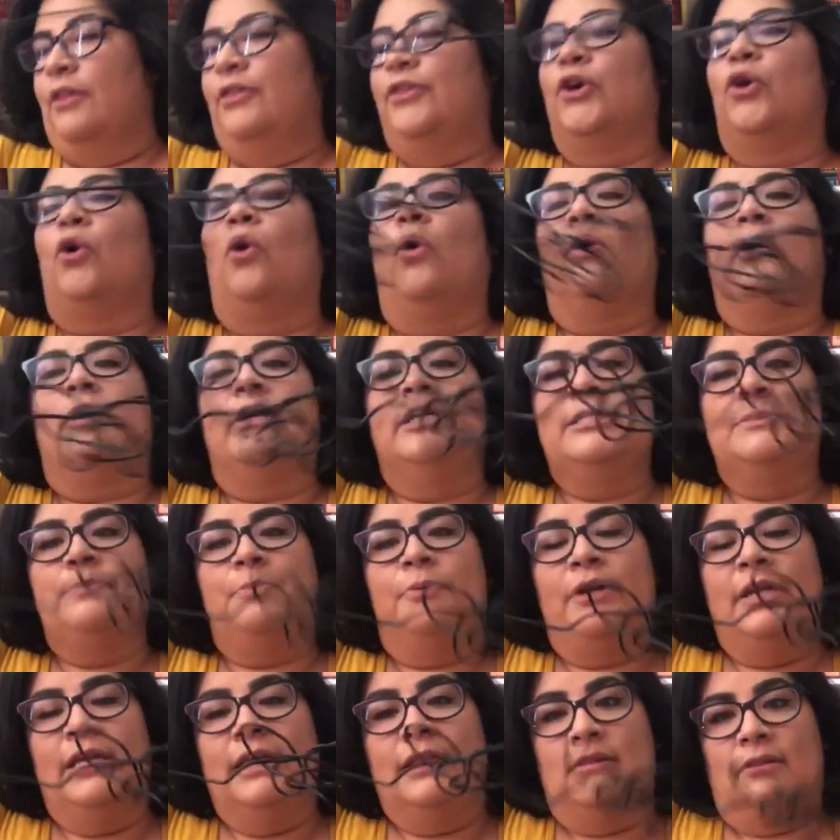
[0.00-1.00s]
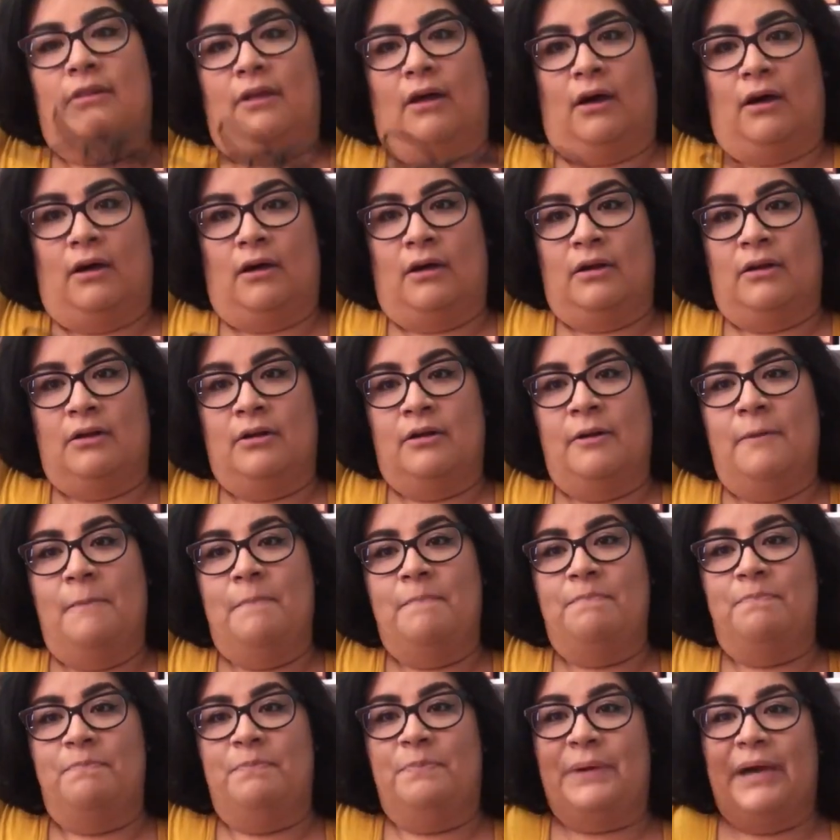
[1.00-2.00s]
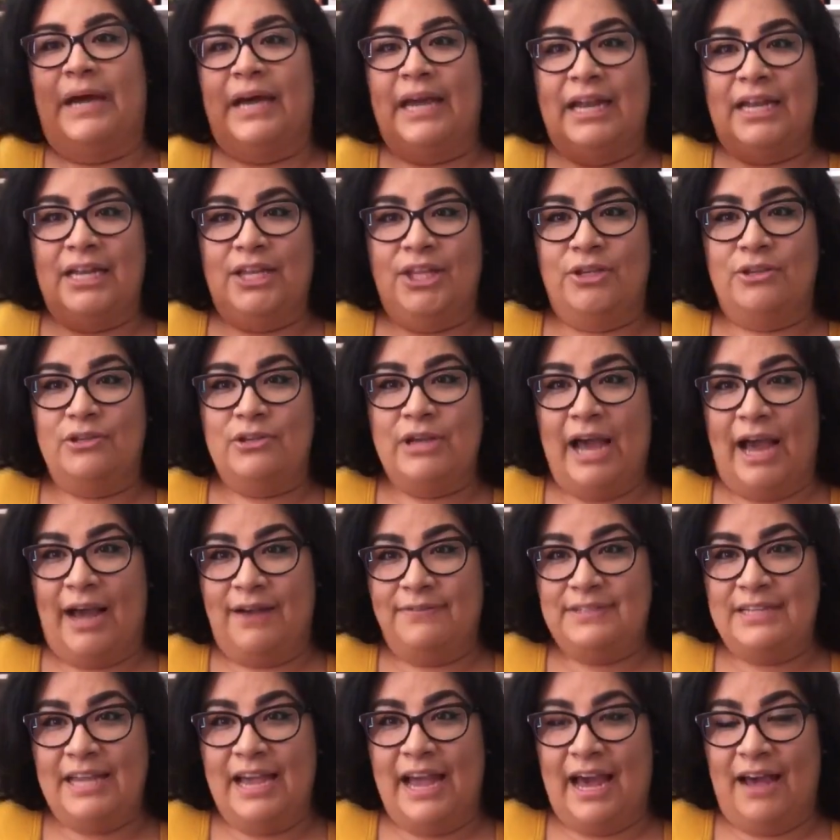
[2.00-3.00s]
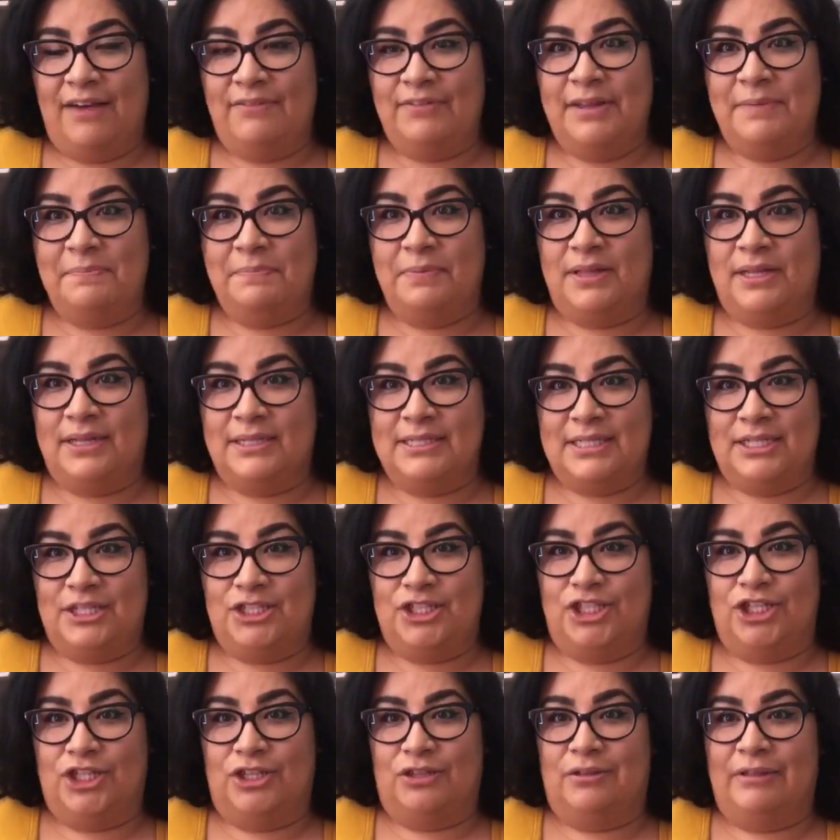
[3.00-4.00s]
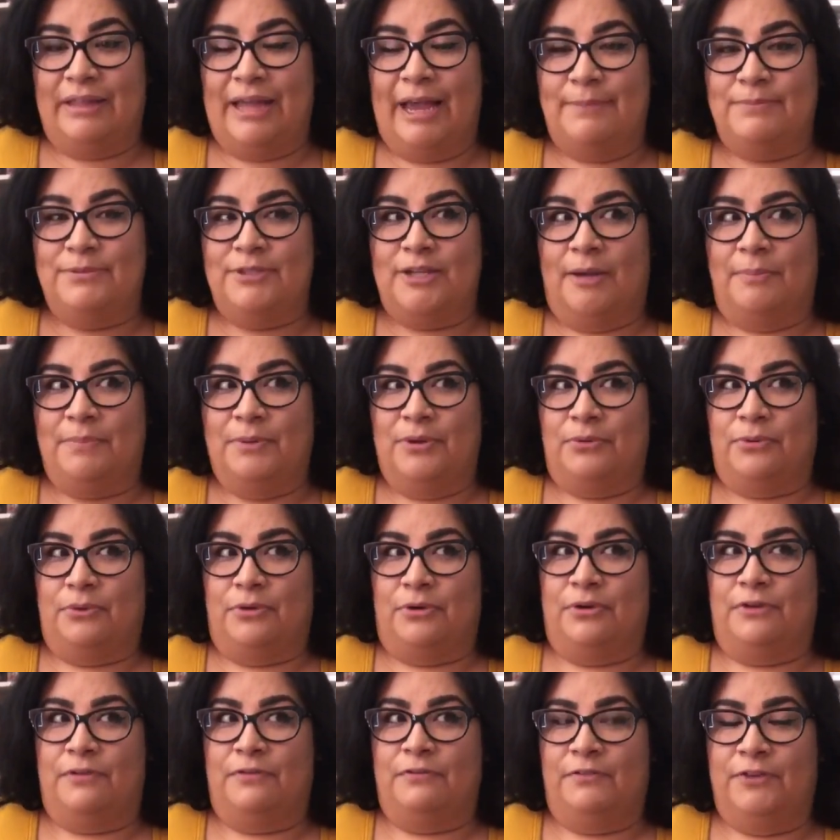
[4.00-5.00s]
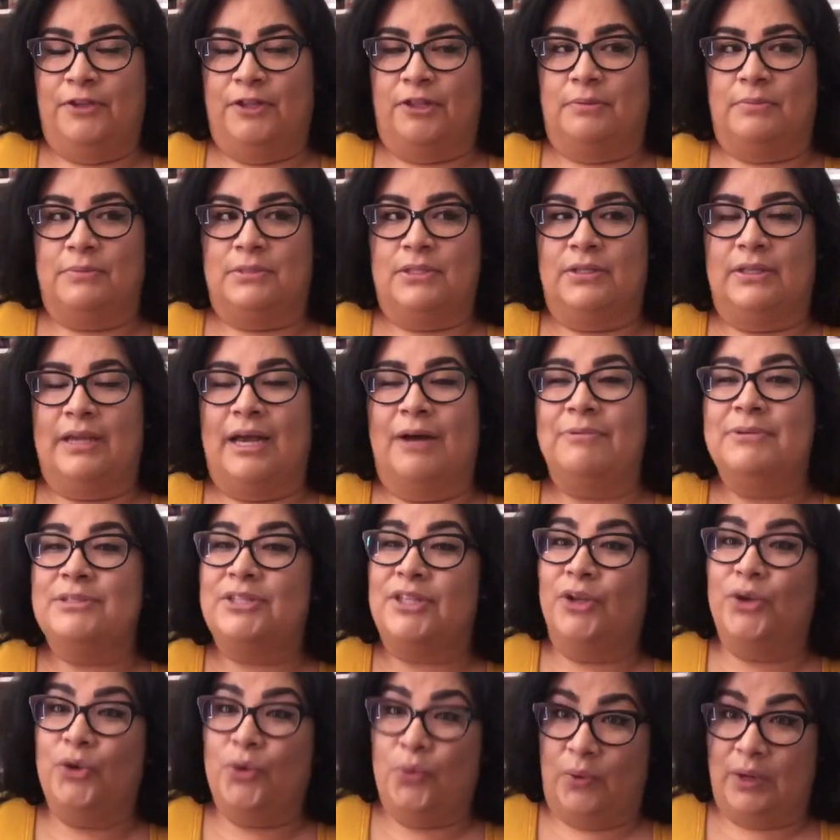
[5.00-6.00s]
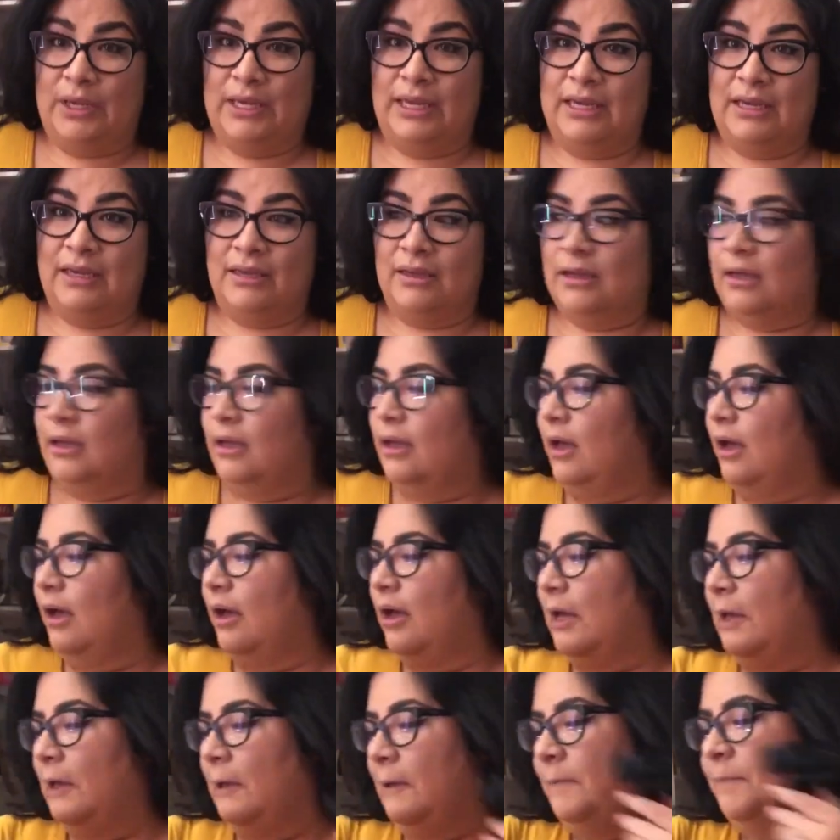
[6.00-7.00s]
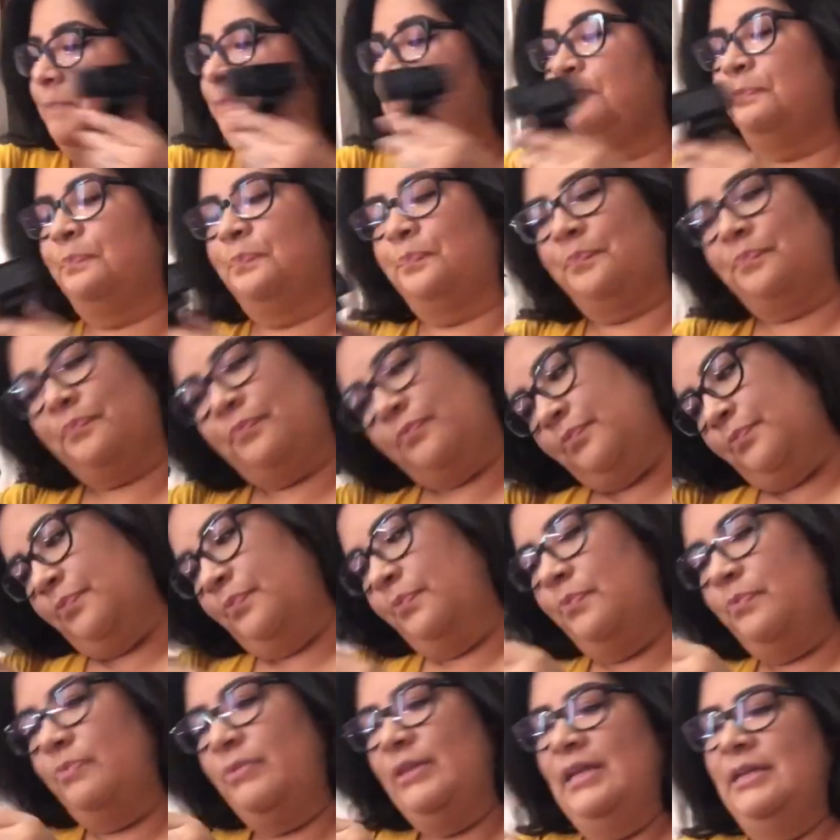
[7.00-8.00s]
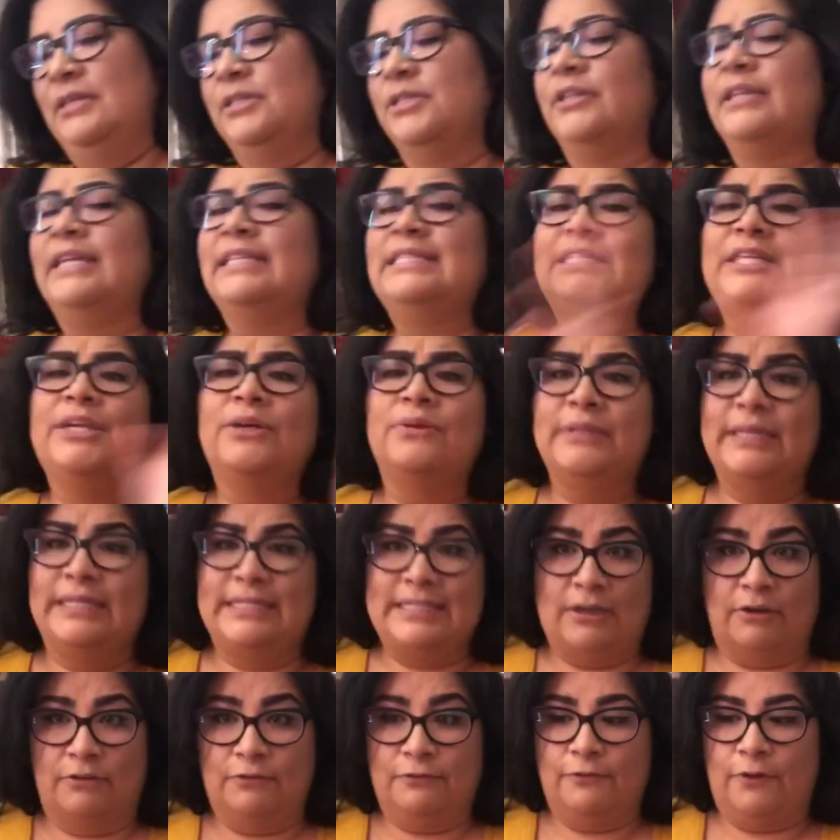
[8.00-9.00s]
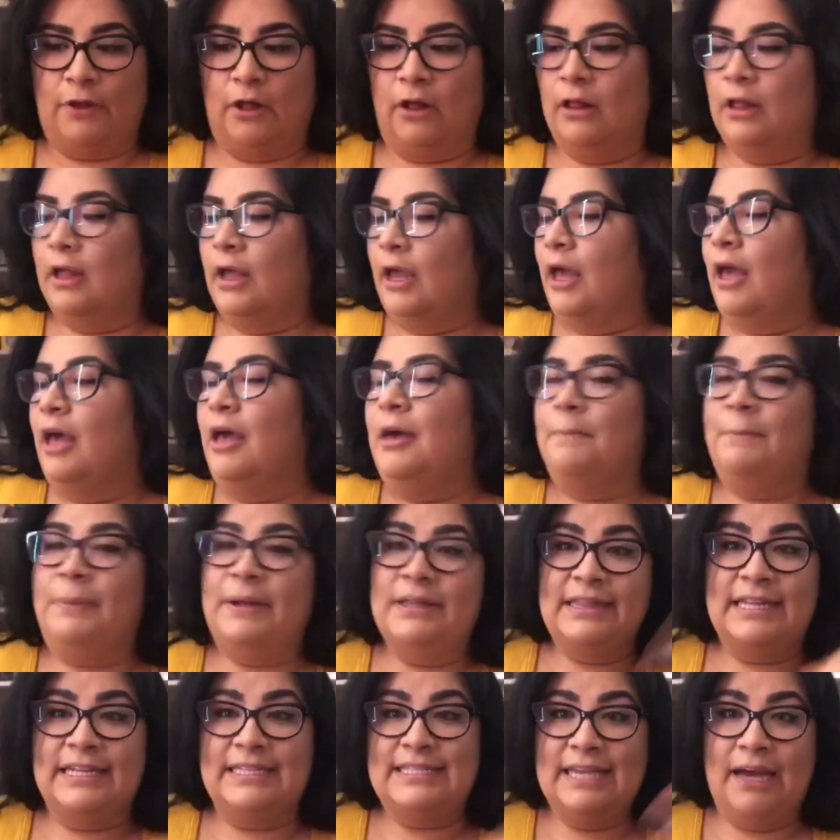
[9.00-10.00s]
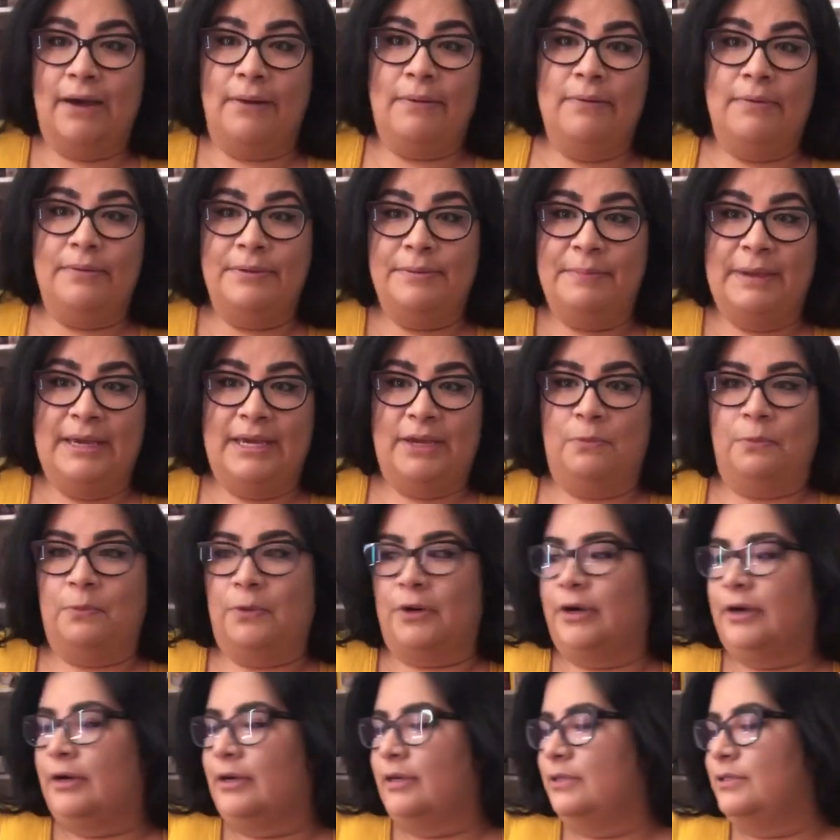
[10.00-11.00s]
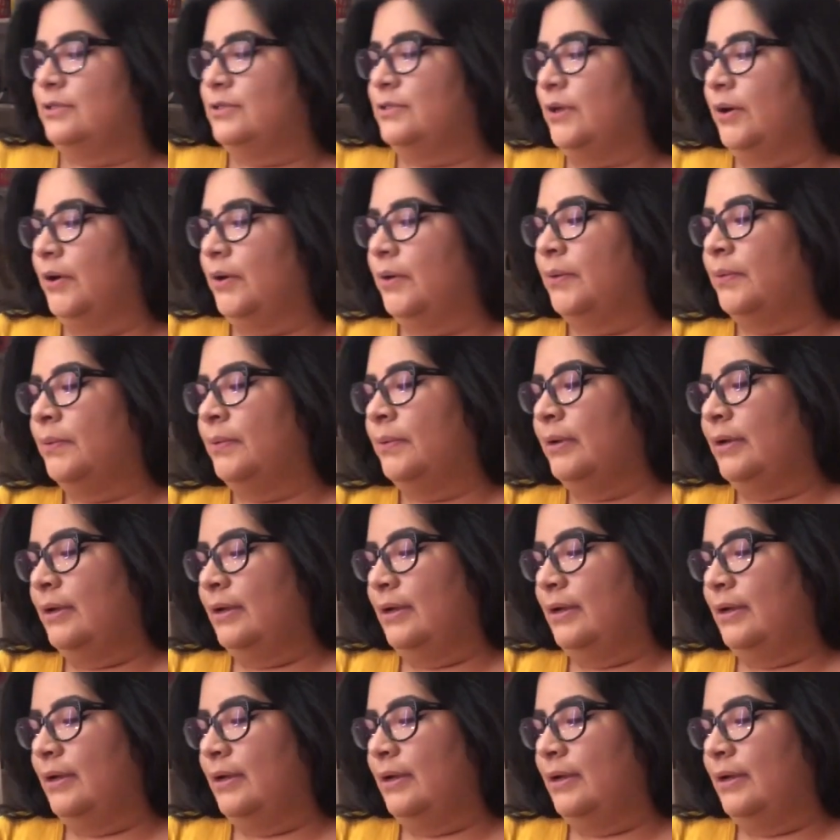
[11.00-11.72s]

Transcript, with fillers: the cord is pretty long, but you have to have it plugged into your laptop in order to film. So that was annoying. Um, so that's the only downfall, but that's how I would make it work. So,